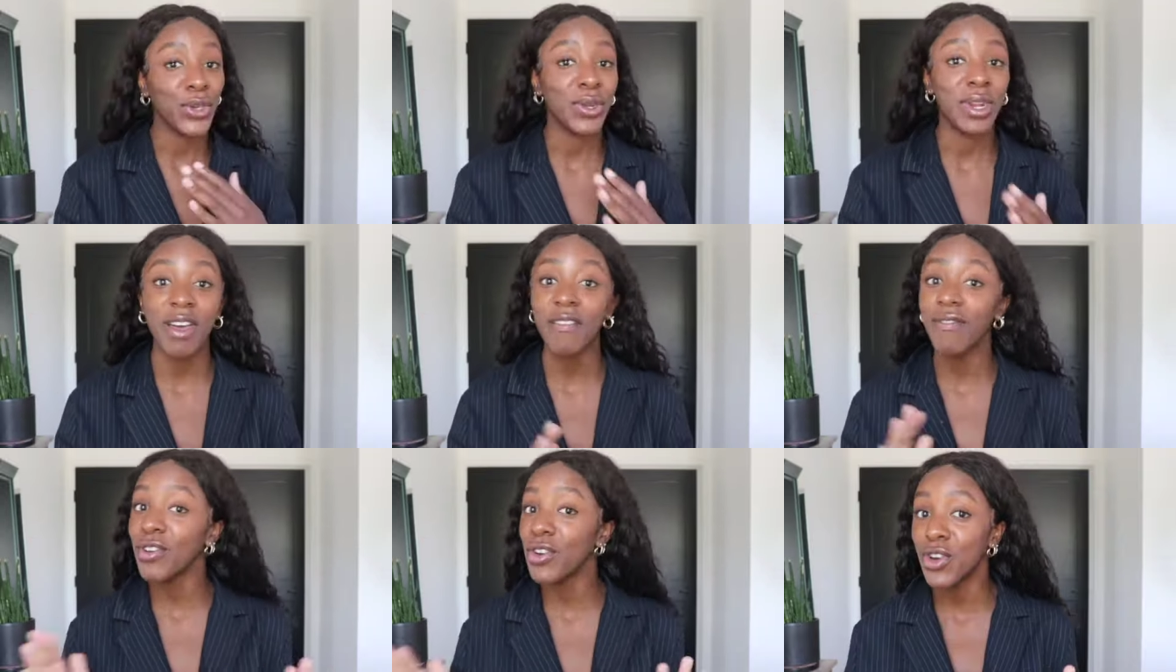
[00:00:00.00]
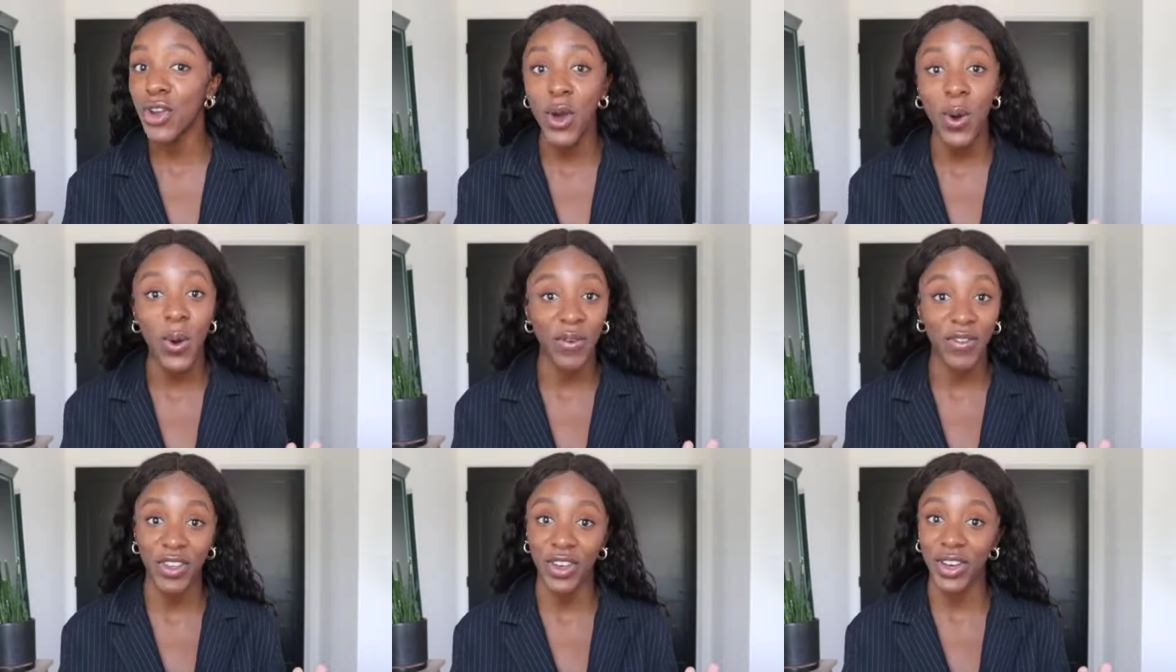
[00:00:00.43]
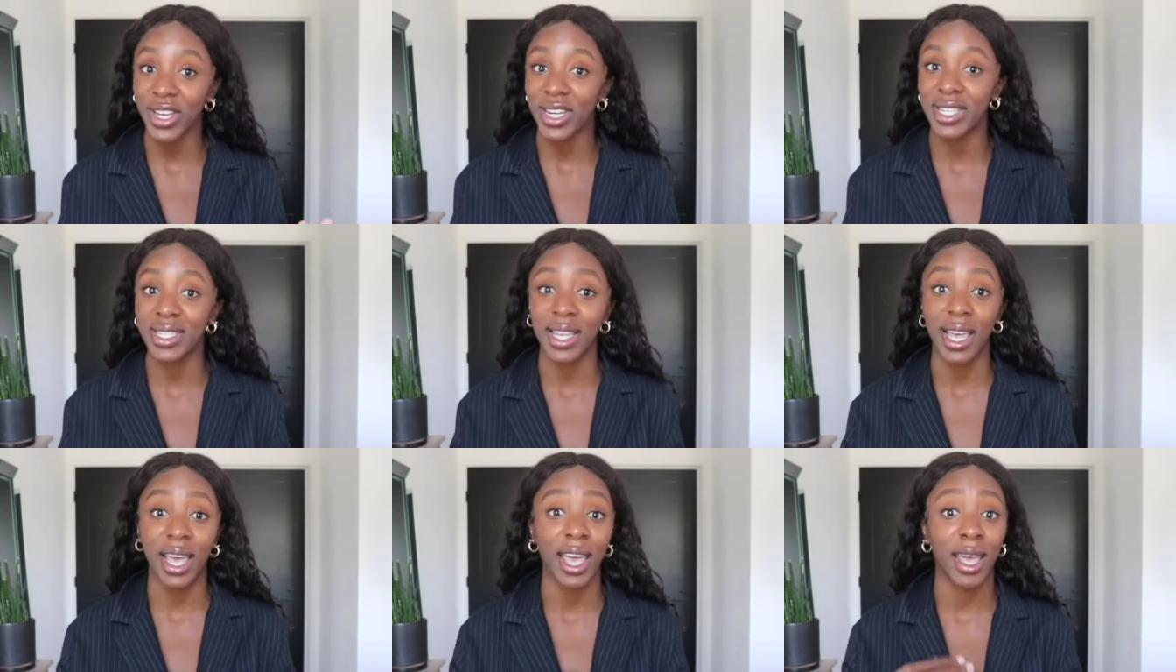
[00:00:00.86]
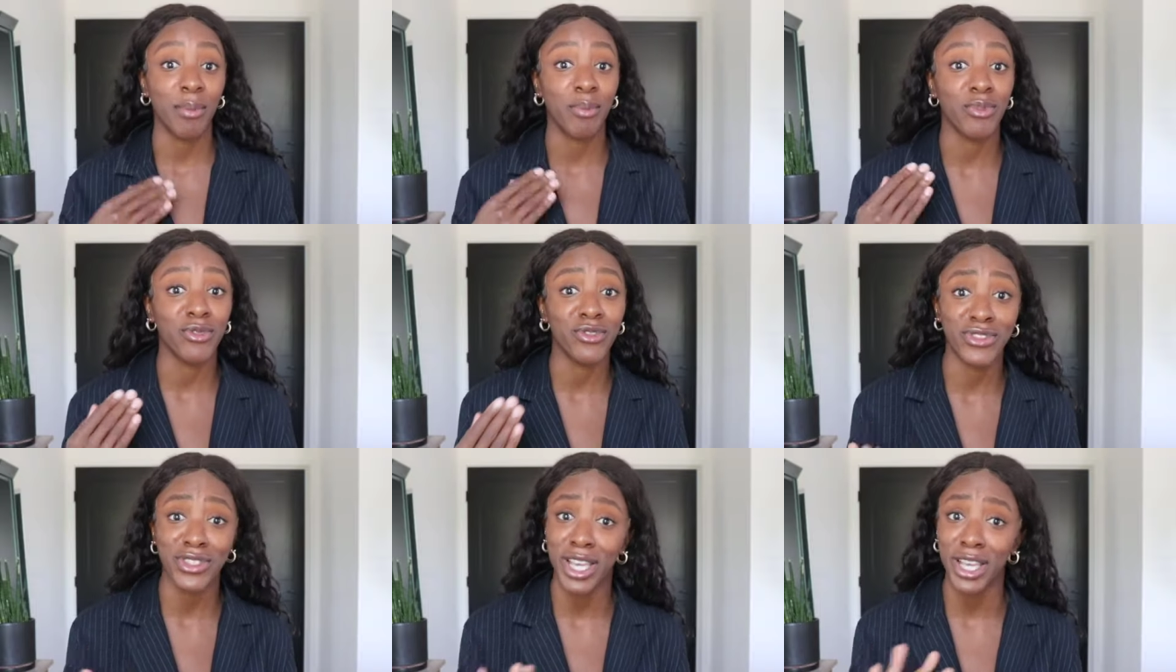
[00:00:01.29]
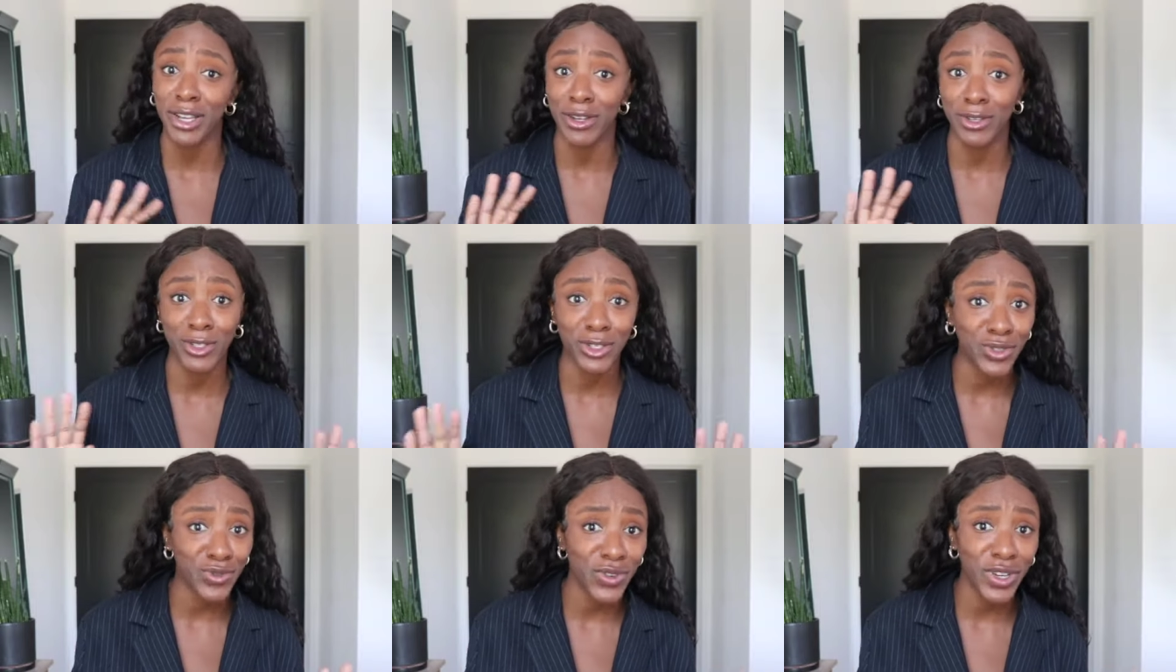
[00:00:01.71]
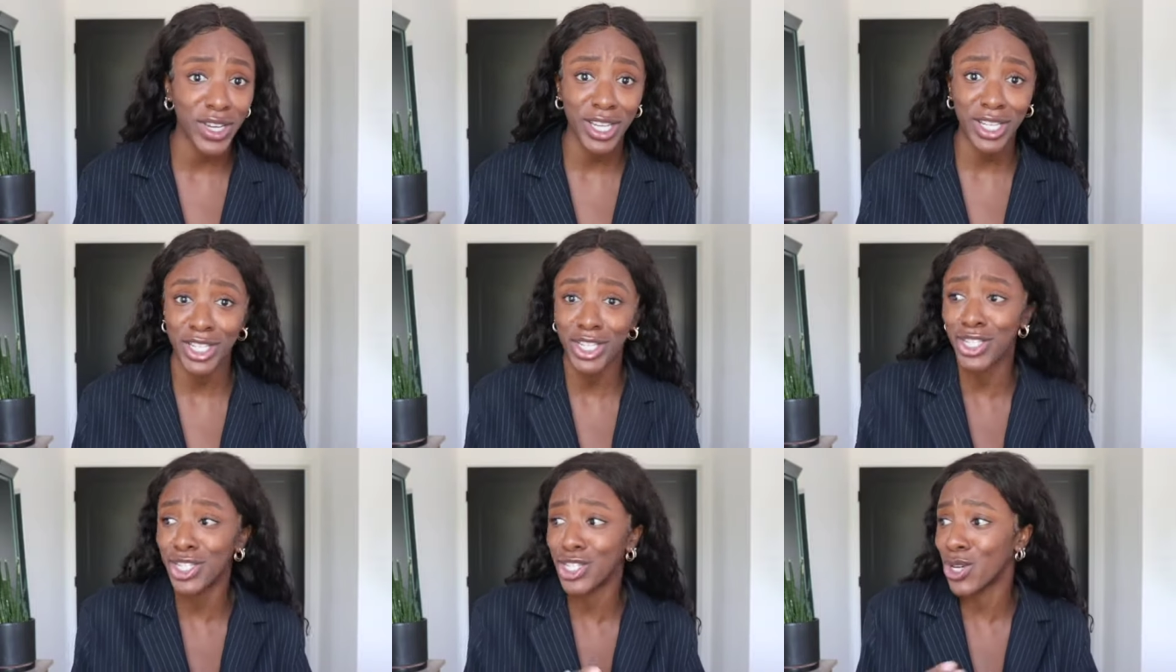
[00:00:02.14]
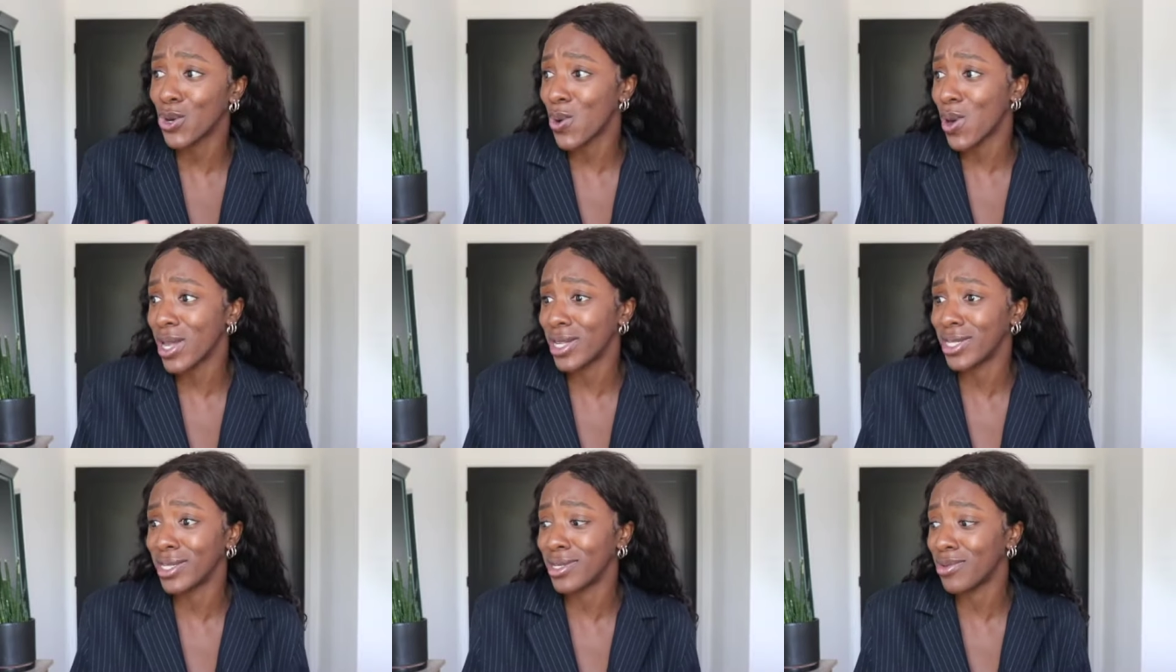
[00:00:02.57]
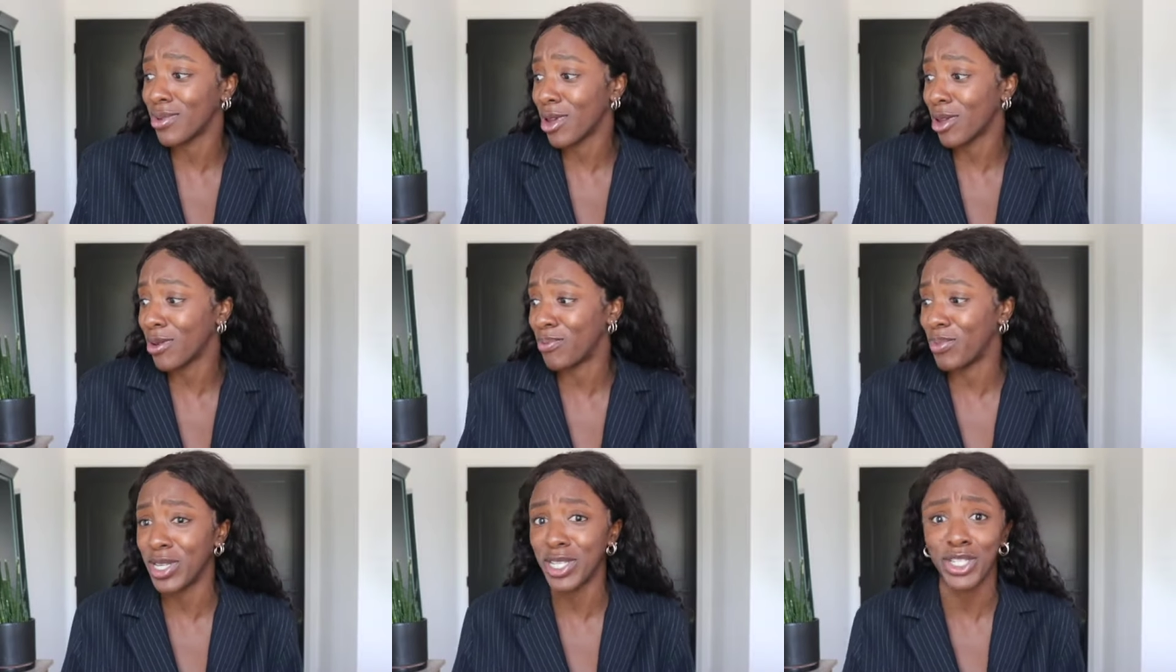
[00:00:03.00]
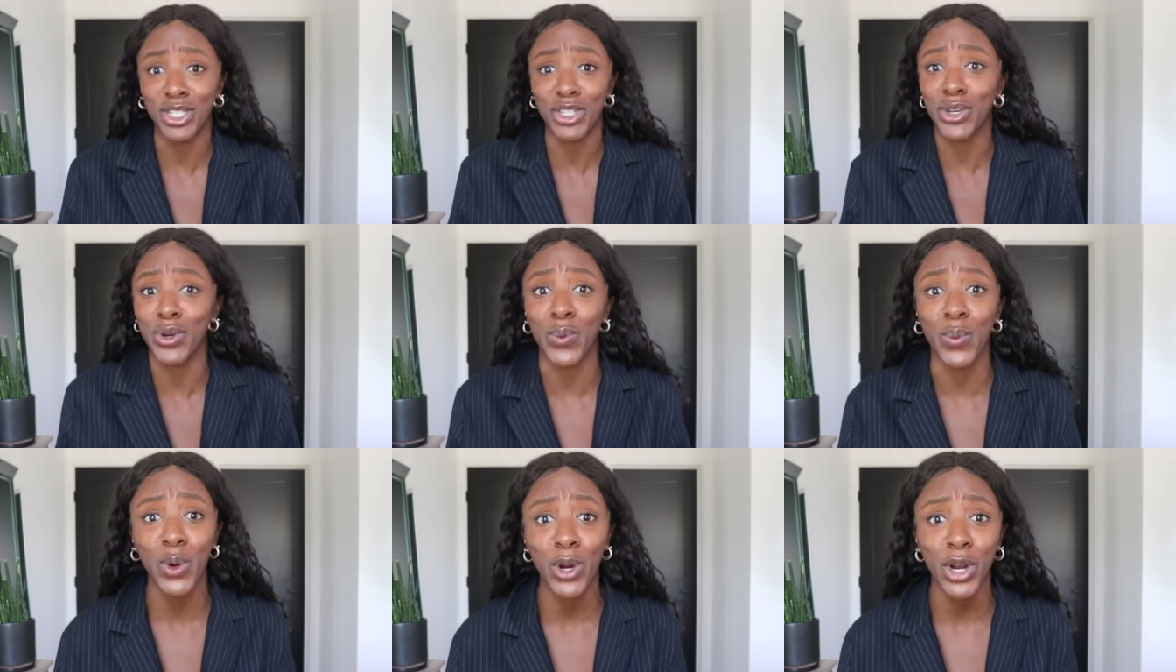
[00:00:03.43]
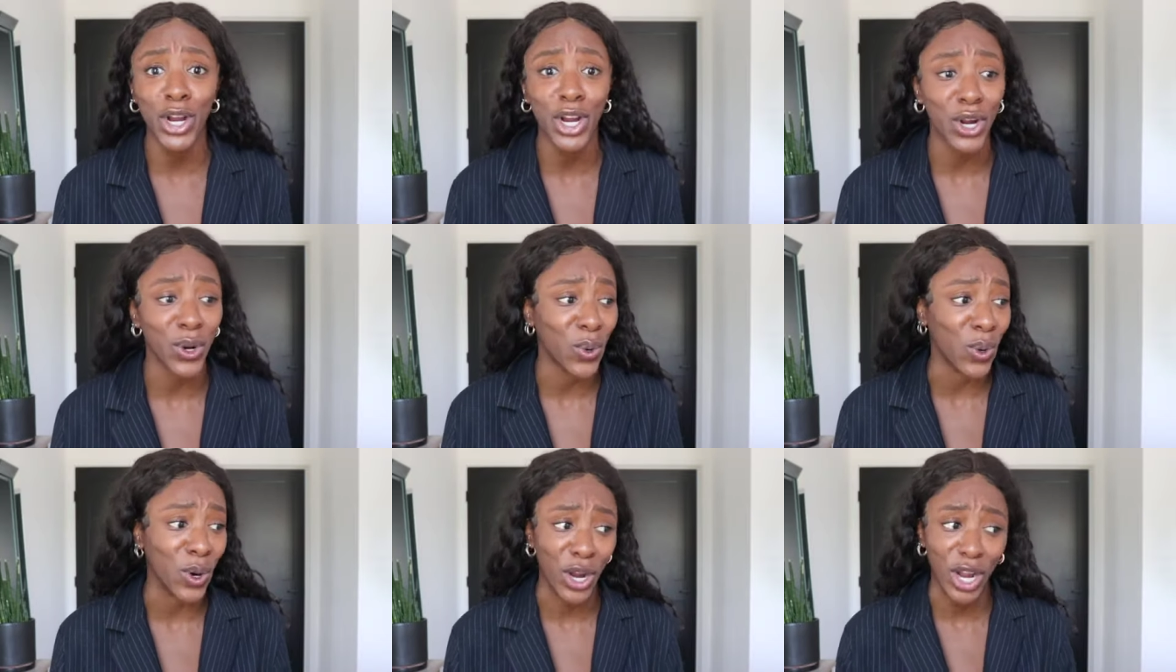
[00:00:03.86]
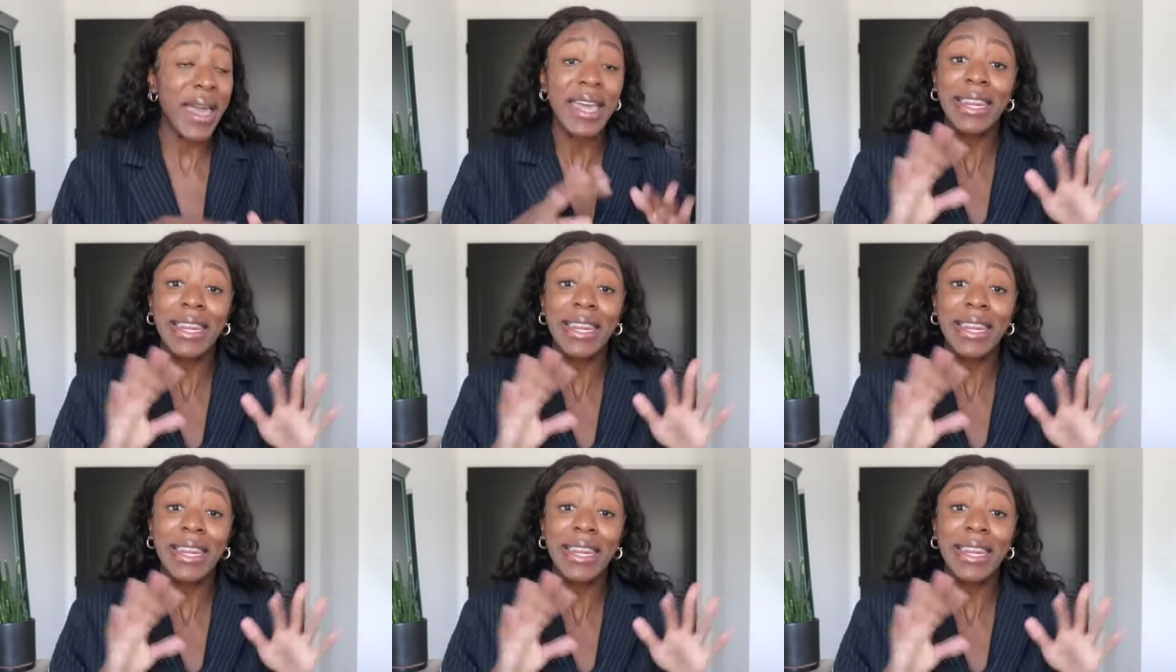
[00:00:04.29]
You never know if they're gonna say, present your screen to show us a piece of your work or